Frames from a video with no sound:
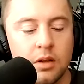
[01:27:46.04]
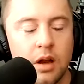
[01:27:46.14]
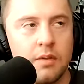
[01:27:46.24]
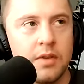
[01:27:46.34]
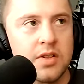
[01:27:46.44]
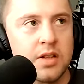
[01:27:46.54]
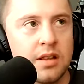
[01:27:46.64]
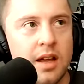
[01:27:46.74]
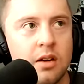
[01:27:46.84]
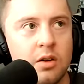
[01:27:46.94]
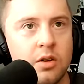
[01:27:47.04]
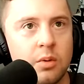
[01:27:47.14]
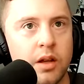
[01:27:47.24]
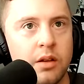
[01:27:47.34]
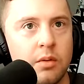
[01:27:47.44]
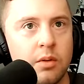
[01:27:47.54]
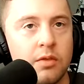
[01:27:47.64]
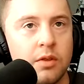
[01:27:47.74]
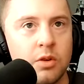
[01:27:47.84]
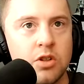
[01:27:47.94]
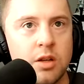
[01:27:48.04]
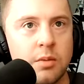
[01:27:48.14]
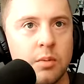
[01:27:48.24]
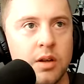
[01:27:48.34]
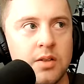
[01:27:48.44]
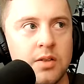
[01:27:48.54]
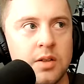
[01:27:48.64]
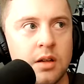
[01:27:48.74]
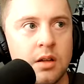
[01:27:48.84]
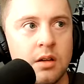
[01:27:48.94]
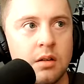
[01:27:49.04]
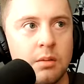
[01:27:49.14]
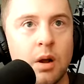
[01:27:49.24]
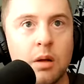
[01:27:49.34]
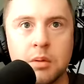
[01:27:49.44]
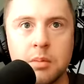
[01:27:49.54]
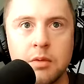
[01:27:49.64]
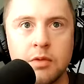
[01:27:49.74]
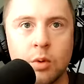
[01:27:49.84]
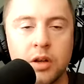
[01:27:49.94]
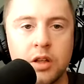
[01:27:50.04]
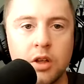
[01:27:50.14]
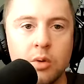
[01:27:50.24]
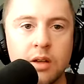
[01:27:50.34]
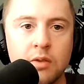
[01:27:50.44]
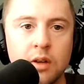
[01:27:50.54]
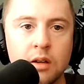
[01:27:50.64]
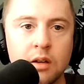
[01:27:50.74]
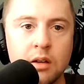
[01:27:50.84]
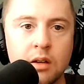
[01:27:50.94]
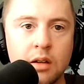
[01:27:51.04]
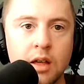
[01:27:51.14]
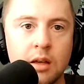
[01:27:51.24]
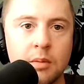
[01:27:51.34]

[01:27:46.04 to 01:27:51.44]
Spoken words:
obviously that earthquake in Fukushima was probably before you even came